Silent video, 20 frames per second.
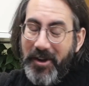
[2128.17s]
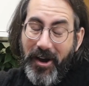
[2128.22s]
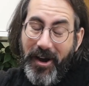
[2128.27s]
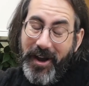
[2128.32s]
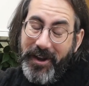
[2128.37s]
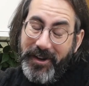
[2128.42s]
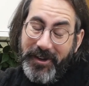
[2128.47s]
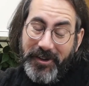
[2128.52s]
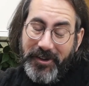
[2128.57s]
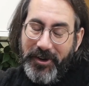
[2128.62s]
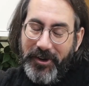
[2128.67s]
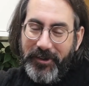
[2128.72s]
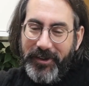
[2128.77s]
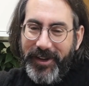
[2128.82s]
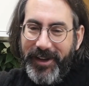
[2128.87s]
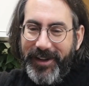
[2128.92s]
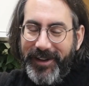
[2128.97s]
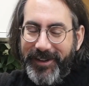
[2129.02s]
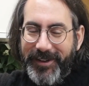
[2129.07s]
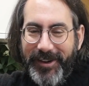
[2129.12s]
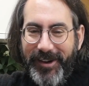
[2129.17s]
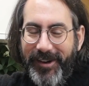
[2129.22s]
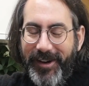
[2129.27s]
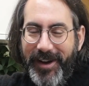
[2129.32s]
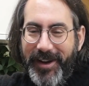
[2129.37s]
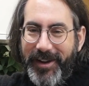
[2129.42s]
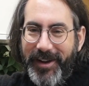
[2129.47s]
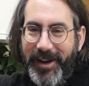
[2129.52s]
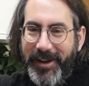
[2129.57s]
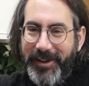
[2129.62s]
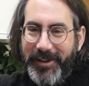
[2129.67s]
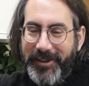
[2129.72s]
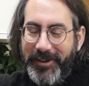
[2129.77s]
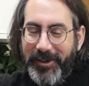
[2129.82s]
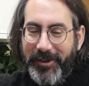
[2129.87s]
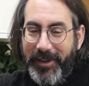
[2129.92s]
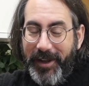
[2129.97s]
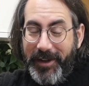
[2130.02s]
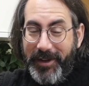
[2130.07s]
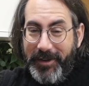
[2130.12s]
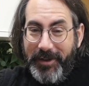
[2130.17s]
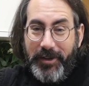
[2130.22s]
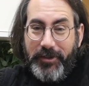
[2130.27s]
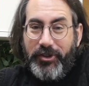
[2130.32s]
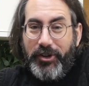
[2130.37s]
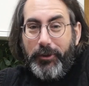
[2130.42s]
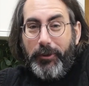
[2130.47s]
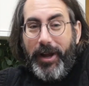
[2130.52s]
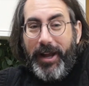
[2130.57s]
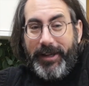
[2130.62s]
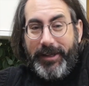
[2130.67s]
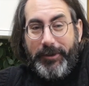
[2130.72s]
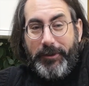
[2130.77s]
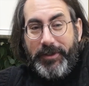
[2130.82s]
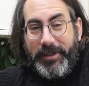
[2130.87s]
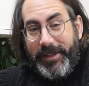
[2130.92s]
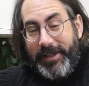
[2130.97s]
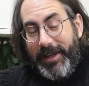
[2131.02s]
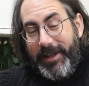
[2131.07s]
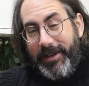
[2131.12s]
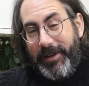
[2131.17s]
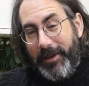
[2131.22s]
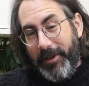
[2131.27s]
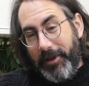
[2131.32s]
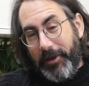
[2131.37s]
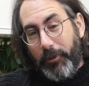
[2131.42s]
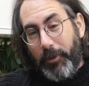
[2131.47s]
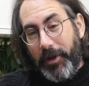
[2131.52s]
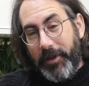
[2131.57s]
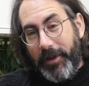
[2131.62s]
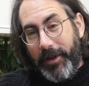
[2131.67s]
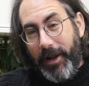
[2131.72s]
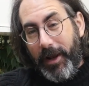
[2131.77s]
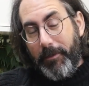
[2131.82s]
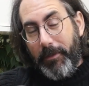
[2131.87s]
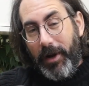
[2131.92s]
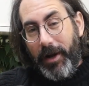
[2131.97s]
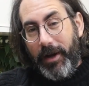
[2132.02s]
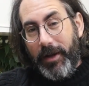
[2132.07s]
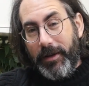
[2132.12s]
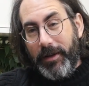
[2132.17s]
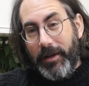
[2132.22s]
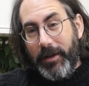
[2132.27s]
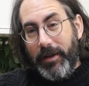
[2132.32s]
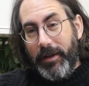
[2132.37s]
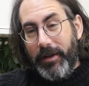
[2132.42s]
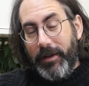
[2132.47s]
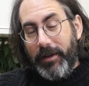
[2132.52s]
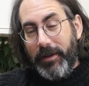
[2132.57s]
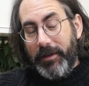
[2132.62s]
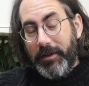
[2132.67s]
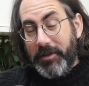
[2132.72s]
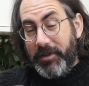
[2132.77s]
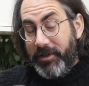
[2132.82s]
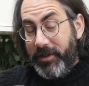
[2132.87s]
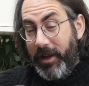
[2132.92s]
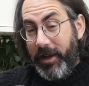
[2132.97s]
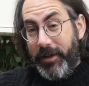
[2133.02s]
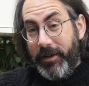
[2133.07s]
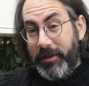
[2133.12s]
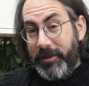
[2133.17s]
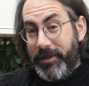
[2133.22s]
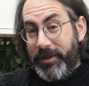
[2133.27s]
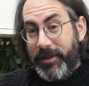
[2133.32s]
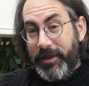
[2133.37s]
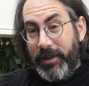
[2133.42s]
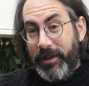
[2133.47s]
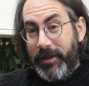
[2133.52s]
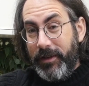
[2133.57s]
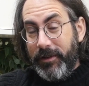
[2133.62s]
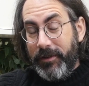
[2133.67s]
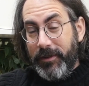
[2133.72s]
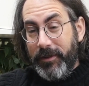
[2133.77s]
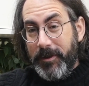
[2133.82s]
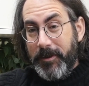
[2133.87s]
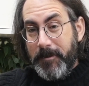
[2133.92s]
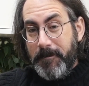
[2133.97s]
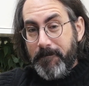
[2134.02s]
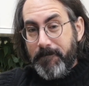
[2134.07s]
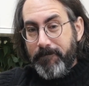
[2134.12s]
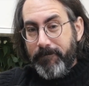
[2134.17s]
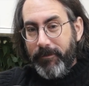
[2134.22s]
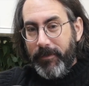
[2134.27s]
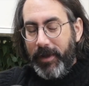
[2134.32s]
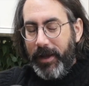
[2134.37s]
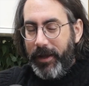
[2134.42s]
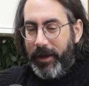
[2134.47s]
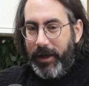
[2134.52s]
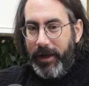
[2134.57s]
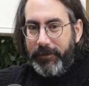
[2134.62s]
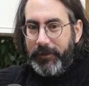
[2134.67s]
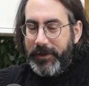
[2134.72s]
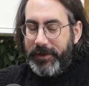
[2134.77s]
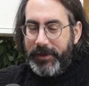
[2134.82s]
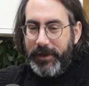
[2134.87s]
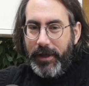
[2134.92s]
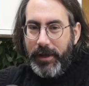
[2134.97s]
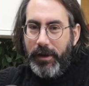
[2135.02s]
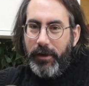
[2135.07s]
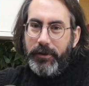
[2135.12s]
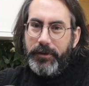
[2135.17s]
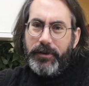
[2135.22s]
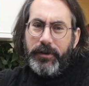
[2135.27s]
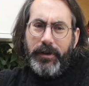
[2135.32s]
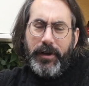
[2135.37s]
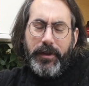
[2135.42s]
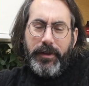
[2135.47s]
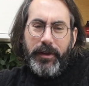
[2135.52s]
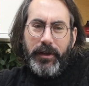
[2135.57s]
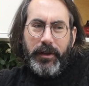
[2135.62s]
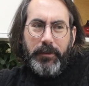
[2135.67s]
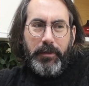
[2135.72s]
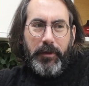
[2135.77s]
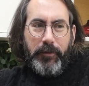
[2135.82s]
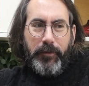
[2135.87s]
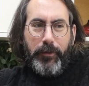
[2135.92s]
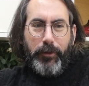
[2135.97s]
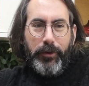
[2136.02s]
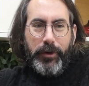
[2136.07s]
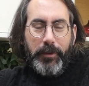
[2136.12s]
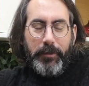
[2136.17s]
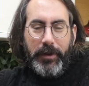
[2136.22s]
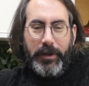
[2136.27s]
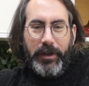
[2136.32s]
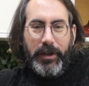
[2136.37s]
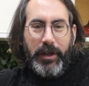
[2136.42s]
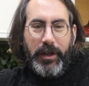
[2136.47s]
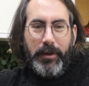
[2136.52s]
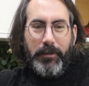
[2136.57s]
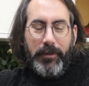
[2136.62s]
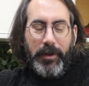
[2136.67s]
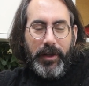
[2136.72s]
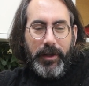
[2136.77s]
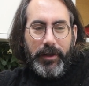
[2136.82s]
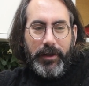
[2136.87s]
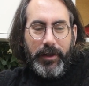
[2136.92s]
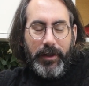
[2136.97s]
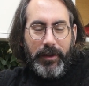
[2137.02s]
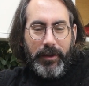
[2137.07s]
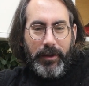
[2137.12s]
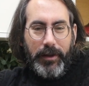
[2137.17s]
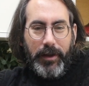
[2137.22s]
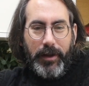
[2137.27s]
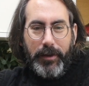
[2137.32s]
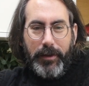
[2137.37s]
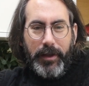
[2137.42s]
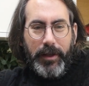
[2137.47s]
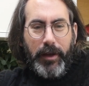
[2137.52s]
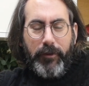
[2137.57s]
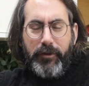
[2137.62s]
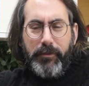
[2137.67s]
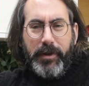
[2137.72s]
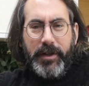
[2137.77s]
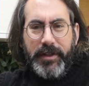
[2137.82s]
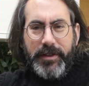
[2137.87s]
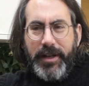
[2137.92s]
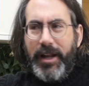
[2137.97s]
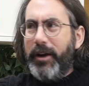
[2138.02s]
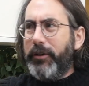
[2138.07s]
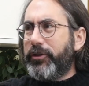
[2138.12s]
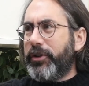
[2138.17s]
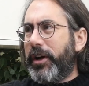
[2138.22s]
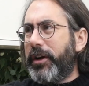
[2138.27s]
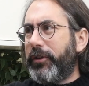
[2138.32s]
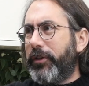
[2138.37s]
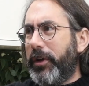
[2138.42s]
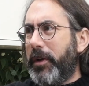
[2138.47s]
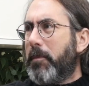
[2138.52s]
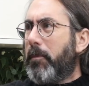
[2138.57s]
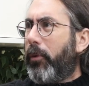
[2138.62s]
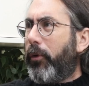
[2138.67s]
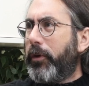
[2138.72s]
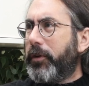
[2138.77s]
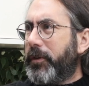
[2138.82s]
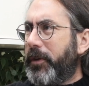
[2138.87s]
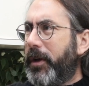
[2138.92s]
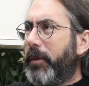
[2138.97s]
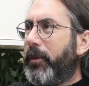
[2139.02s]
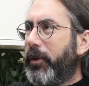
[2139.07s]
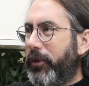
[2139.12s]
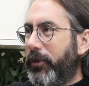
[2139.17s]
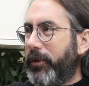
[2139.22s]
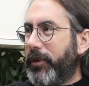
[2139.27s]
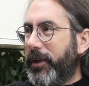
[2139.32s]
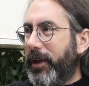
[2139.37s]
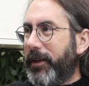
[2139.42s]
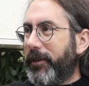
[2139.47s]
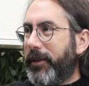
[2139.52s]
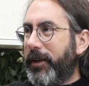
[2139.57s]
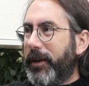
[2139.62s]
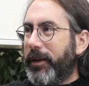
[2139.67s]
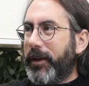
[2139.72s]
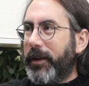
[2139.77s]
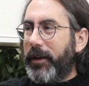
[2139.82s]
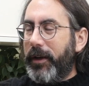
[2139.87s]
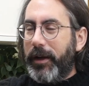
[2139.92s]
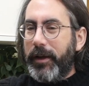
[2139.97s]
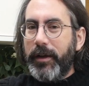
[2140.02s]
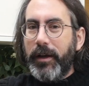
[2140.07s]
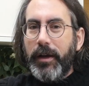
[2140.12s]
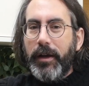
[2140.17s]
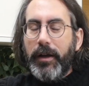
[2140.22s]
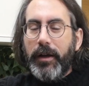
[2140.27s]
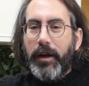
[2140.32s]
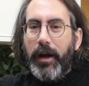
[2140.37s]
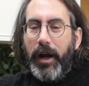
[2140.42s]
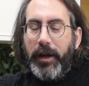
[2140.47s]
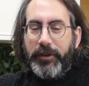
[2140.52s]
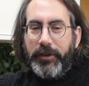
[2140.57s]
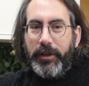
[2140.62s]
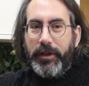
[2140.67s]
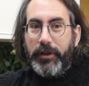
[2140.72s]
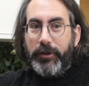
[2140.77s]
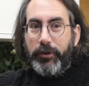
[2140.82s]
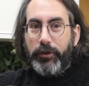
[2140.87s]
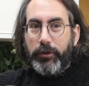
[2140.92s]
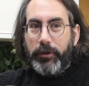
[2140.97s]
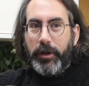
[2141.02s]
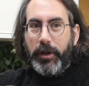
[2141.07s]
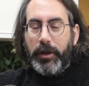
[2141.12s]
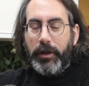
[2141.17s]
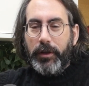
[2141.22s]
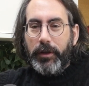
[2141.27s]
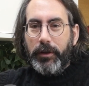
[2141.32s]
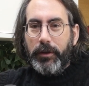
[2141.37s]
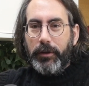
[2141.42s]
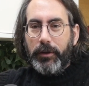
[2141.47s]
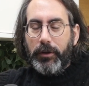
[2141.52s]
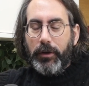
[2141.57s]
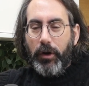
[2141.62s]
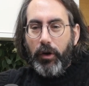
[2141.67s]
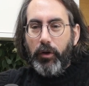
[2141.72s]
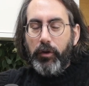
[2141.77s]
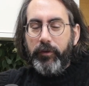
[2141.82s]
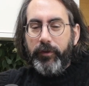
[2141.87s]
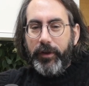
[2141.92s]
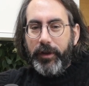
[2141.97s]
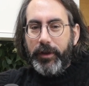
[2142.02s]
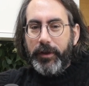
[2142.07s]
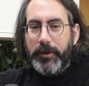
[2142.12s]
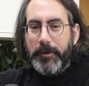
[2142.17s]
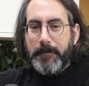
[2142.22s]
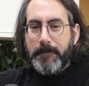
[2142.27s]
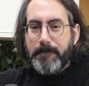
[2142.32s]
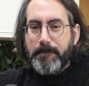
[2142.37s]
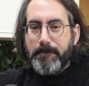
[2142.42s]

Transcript: No, I didn't know that. No, I didn't know that. And the G-Wagon was, again, another one that I bought sight unseen. And I have to say also, I think before it became like, I think everybody's now trying to import them and doing that thing. And I did it during COVID.